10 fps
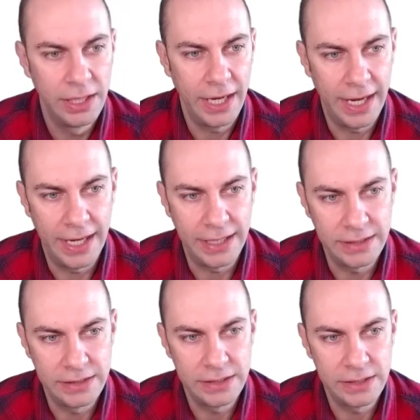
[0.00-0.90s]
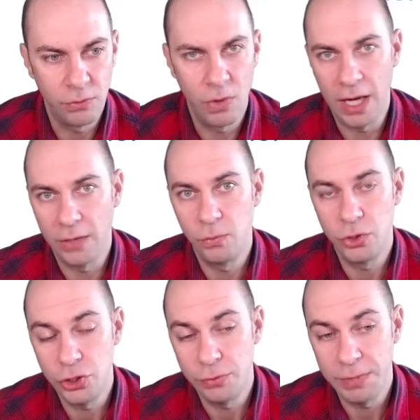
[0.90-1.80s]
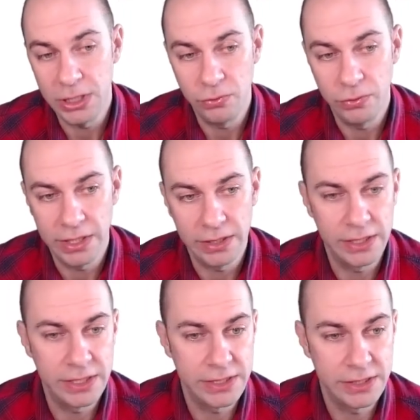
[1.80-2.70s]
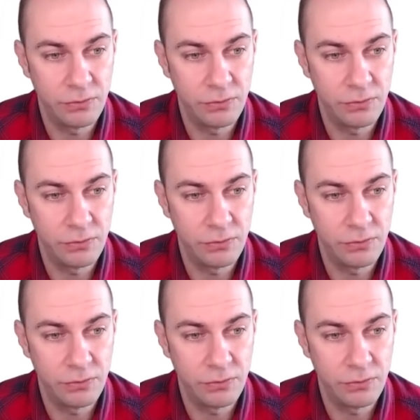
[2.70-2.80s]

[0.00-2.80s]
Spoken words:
And why would you be doing this?